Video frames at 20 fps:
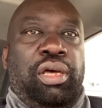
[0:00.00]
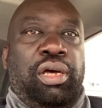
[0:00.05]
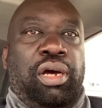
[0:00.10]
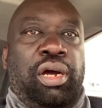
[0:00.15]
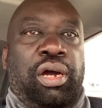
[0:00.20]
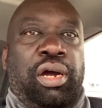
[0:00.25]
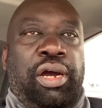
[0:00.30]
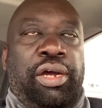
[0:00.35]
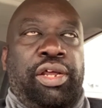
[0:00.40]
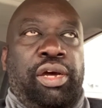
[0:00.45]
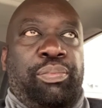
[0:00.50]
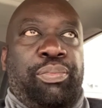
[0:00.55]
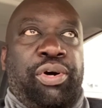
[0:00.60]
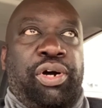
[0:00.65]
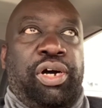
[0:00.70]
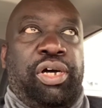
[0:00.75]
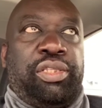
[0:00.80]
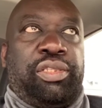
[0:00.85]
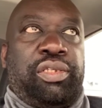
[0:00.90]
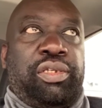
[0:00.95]
or other
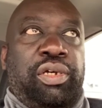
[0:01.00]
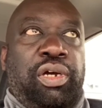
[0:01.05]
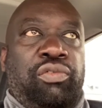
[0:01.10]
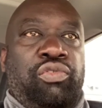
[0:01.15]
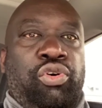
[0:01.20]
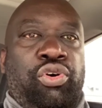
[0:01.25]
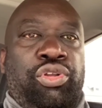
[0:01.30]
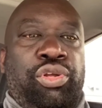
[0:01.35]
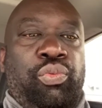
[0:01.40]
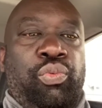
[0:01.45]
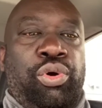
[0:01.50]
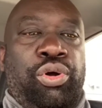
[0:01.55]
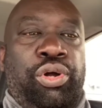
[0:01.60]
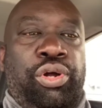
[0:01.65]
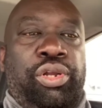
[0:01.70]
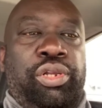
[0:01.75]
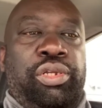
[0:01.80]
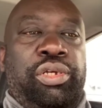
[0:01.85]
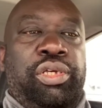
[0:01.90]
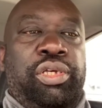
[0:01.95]
part around the
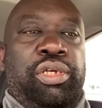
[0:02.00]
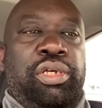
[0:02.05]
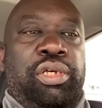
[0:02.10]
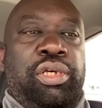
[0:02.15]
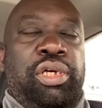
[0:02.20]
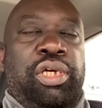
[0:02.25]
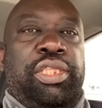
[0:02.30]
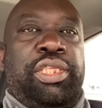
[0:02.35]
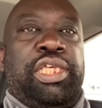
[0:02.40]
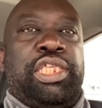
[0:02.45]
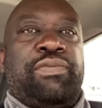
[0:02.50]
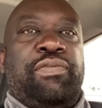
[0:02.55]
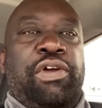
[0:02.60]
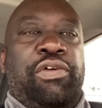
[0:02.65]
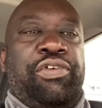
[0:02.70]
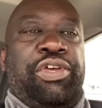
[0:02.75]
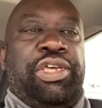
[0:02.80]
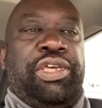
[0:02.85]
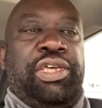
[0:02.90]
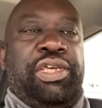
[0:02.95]
world? It is
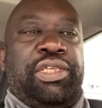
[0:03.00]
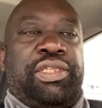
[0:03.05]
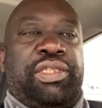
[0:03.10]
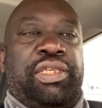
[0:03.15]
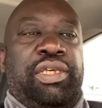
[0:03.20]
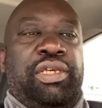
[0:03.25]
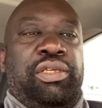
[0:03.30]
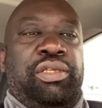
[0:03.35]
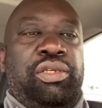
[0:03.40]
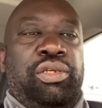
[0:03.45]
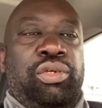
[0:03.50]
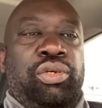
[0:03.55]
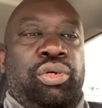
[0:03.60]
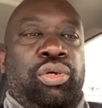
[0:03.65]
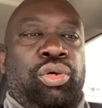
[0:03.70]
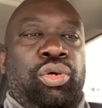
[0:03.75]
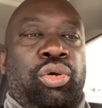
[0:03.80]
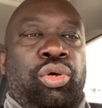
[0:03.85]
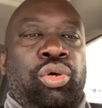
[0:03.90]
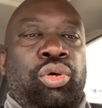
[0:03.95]
very easy.
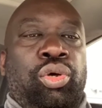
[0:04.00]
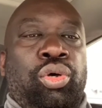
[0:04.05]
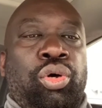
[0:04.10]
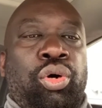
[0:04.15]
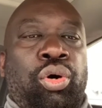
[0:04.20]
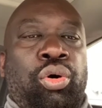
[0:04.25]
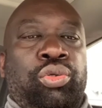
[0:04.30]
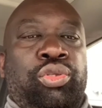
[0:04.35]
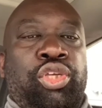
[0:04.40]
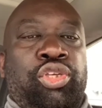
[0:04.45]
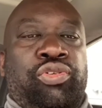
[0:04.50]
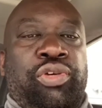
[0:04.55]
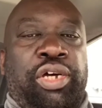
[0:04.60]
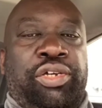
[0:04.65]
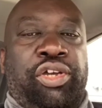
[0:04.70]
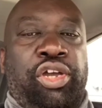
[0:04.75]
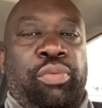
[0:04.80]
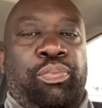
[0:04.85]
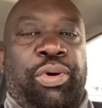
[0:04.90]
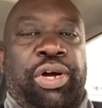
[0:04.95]
How to
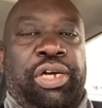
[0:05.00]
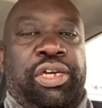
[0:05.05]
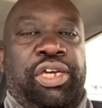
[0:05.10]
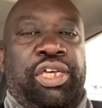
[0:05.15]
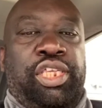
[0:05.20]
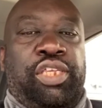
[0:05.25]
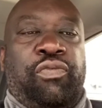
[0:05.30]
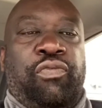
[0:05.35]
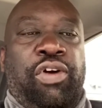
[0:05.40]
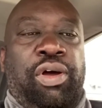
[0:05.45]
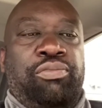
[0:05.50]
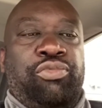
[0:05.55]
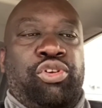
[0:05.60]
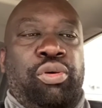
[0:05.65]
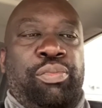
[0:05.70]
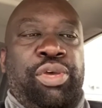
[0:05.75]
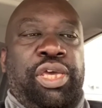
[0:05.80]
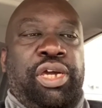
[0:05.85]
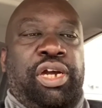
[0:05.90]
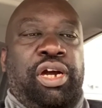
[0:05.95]
track your package from
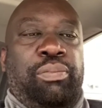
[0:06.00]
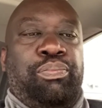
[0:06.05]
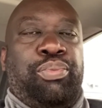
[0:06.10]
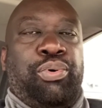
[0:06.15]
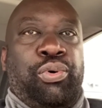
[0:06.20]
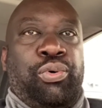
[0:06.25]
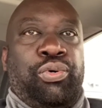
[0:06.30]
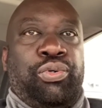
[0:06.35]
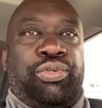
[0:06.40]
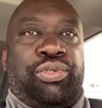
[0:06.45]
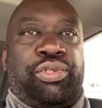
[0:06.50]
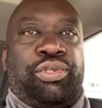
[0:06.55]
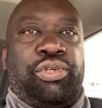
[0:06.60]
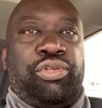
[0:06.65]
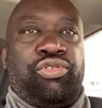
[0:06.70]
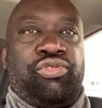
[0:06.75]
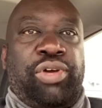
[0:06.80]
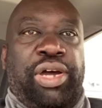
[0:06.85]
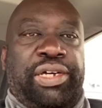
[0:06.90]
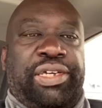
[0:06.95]
Jamaica Post.
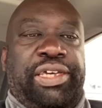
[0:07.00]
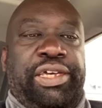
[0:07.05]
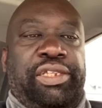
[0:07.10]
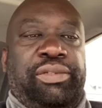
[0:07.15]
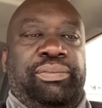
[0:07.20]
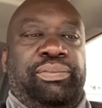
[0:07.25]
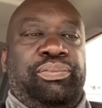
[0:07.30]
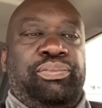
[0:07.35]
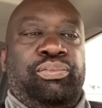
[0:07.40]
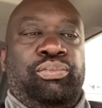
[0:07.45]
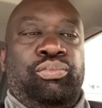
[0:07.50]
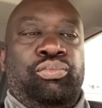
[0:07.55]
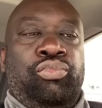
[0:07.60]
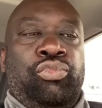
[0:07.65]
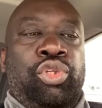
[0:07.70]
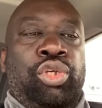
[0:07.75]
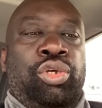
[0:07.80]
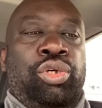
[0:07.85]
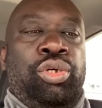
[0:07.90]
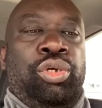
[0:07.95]
Tracking.
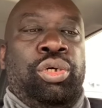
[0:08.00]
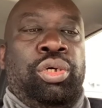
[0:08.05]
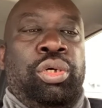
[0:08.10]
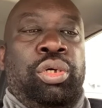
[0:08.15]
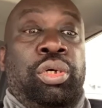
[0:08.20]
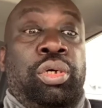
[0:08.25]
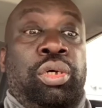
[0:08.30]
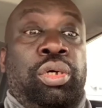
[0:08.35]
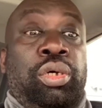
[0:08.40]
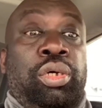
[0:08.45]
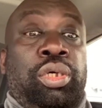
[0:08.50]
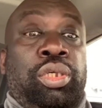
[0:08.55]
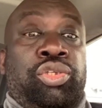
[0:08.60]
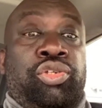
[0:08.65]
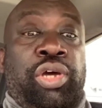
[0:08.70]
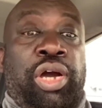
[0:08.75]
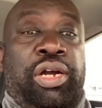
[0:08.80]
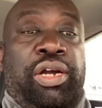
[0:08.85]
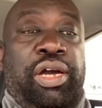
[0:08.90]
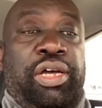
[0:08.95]

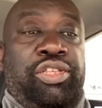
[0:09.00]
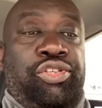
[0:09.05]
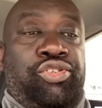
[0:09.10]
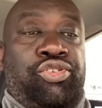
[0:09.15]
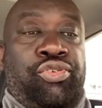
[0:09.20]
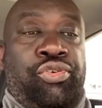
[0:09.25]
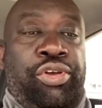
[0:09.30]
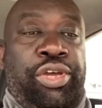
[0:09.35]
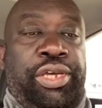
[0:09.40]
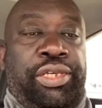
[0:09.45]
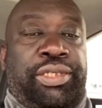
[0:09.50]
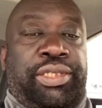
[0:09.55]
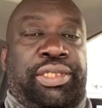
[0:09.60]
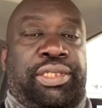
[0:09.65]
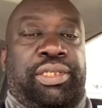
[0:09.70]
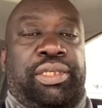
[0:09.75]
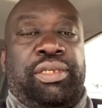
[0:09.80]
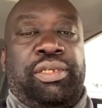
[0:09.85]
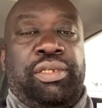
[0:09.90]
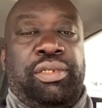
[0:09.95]
Track and
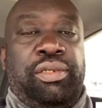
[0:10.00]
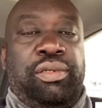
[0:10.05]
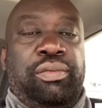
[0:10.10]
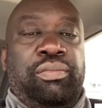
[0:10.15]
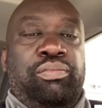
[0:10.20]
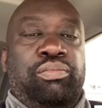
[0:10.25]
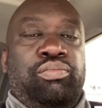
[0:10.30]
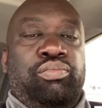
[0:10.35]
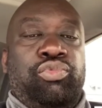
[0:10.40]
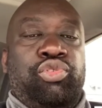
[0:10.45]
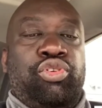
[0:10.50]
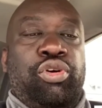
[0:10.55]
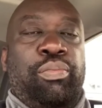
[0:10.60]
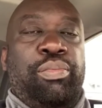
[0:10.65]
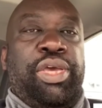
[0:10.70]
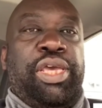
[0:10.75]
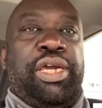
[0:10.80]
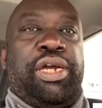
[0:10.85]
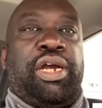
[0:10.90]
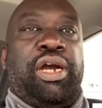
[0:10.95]
trace
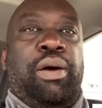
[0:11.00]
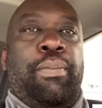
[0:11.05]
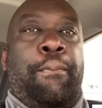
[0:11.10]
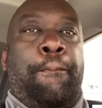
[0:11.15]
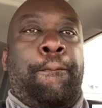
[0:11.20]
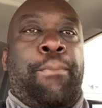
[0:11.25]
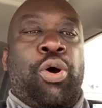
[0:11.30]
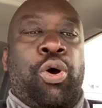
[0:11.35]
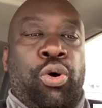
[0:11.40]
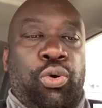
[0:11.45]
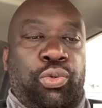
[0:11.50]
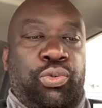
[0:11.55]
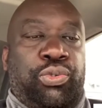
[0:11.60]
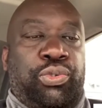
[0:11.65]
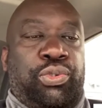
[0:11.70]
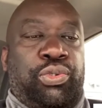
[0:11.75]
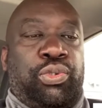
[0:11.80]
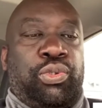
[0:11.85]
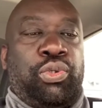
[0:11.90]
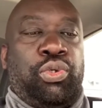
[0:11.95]
Jamaica
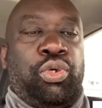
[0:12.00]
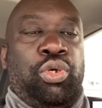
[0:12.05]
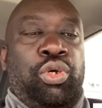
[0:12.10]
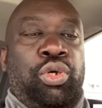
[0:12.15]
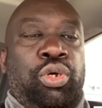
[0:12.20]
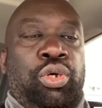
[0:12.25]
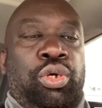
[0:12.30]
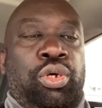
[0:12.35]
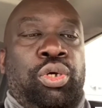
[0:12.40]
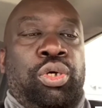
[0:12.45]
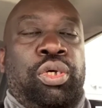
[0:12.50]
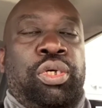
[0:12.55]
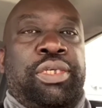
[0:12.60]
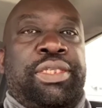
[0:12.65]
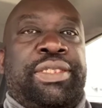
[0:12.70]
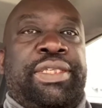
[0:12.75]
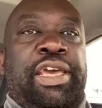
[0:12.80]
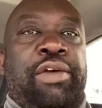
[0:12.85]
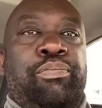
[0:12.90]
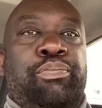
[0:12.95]
Post.
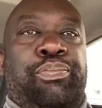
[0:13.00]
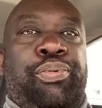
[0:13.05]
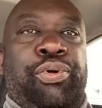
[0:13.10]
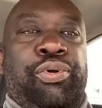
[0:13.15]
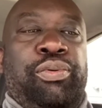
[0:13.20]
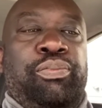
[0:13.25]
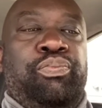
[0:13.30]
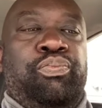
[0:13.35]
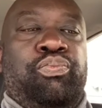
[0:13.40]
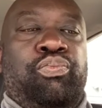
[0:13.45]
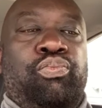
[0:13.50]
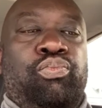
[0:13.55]
Simple.